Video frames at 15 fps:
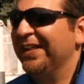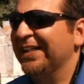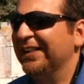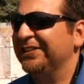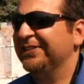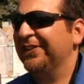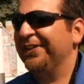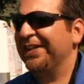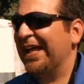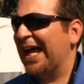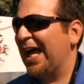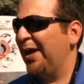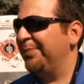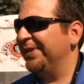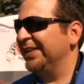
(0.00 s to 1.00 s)
the thing that's starting to
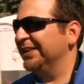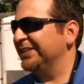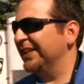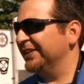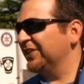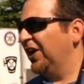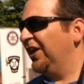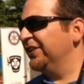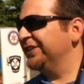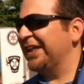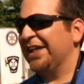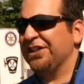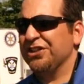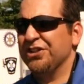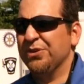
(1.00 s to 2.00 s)
happen is as cars
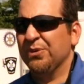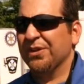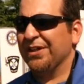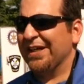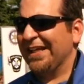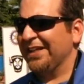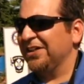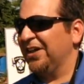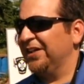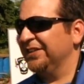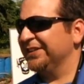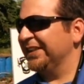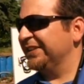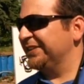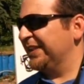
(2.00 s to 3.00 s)
get newer and
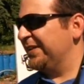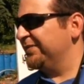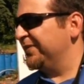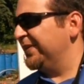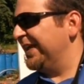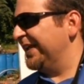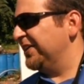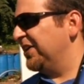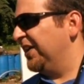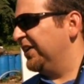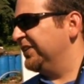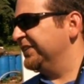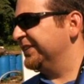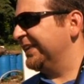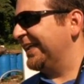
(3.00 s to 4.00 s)
cars get safer and
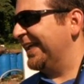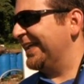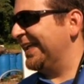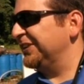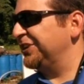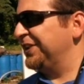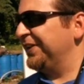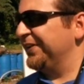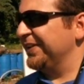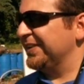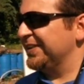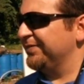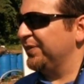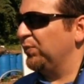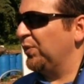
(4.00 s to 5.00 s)
cars get engineered
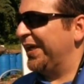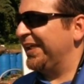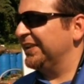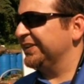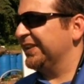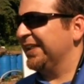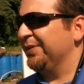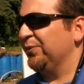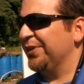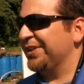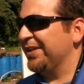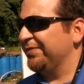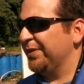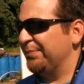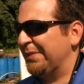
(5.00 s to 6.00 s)
in different ways and
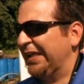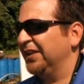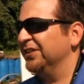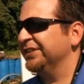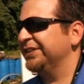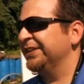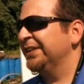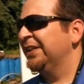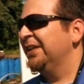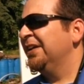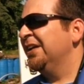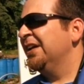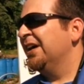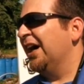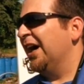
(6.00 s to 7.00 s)
with different metals,
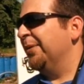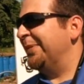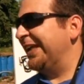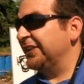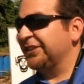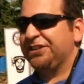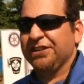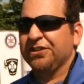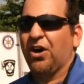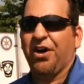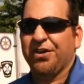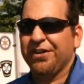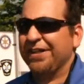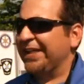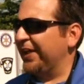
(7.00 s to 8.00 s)
it's just
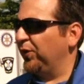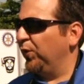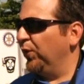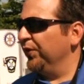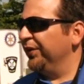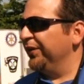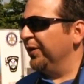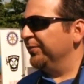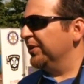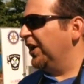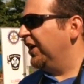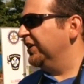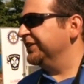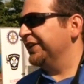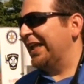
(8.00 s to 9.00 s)
harder to get a hold of them.
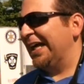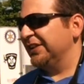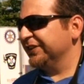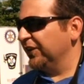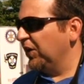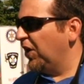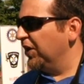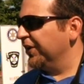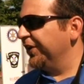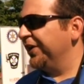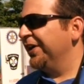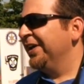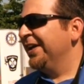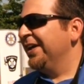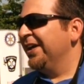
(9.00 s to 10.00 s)
Cars last
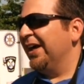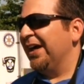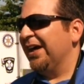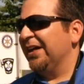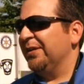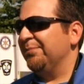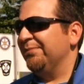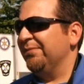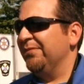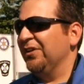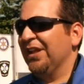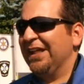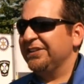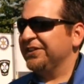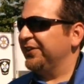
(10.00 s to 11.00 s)
longer,
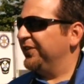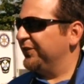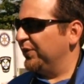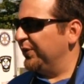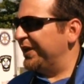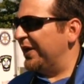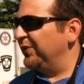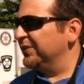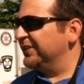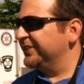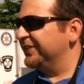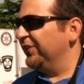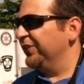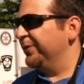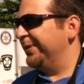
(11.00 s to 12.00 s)
less are thrown out,
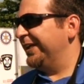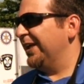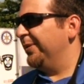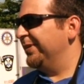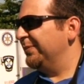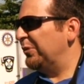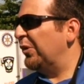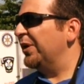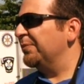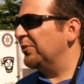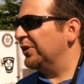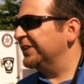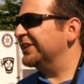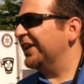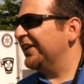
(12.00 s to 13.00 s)
so they're becoming more and
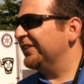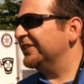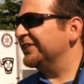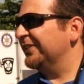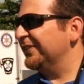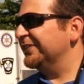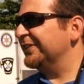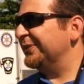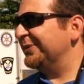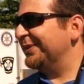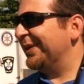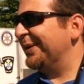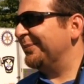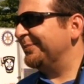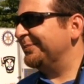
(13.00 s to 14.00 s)
more scarce also.
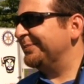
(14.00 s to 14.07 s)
